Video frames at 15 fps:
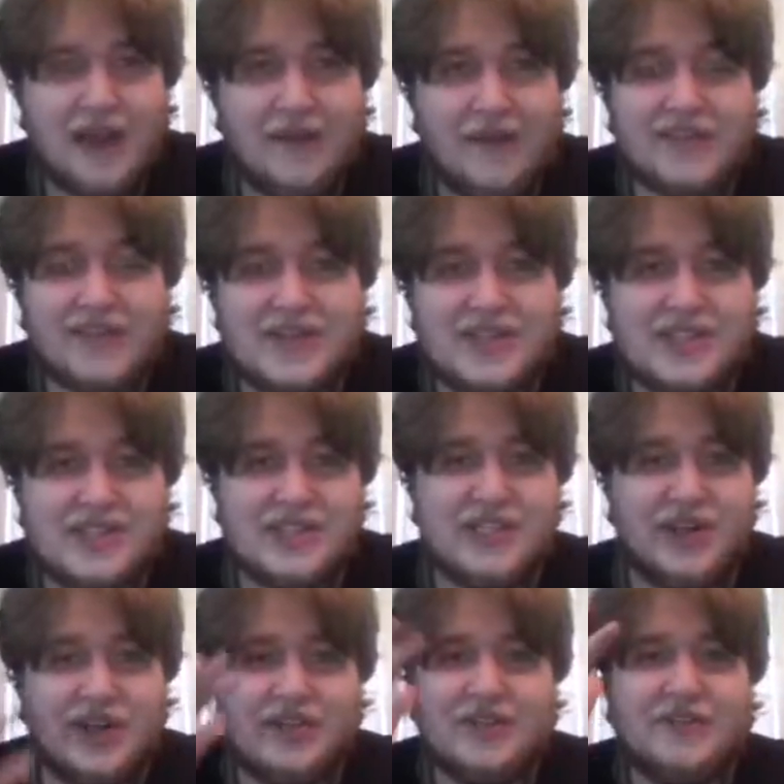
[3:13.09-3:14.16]
Have you noticed
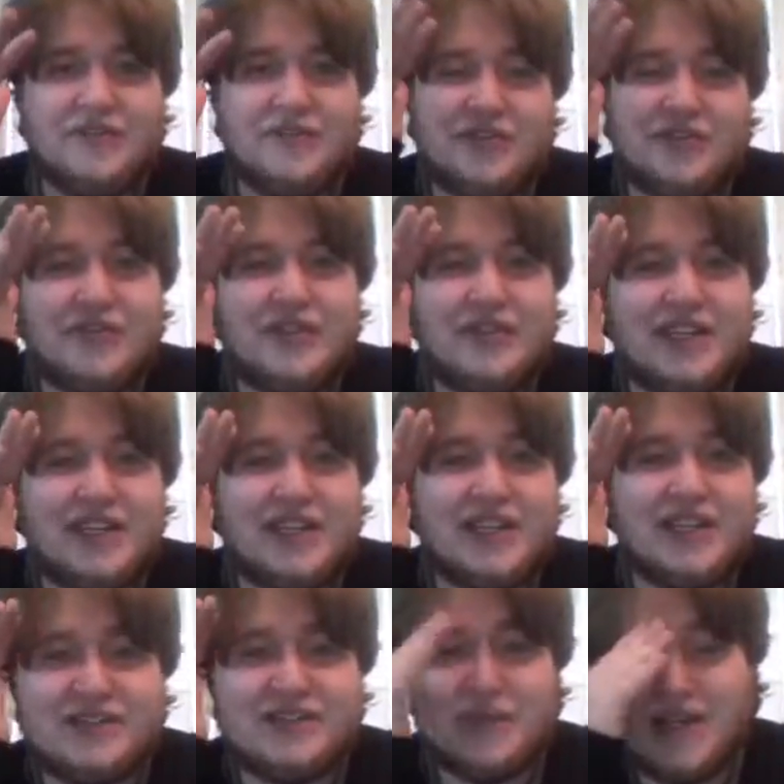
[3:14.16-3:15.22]
none of the
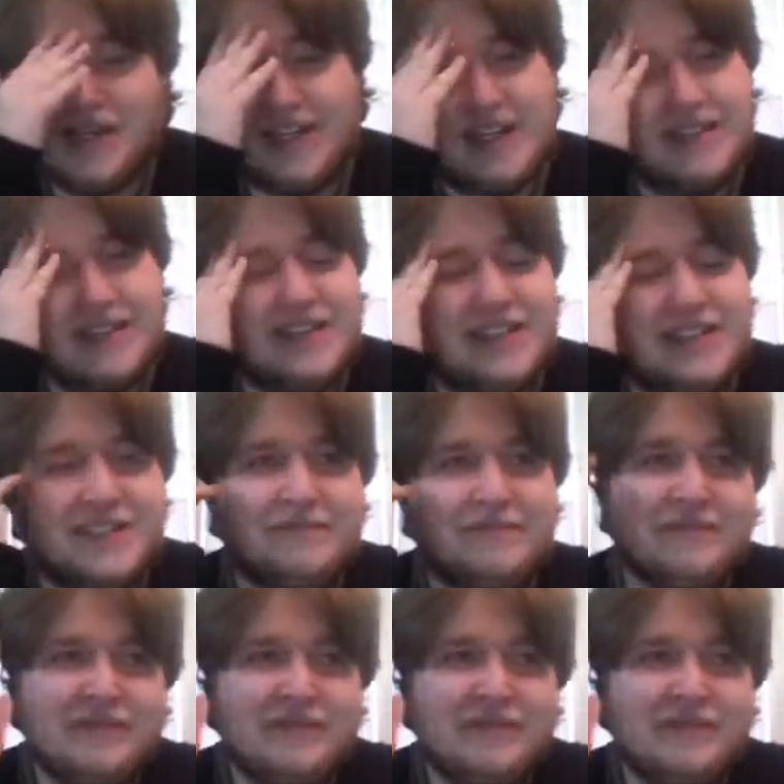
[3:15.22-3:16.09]
kids from the Ed and Eddie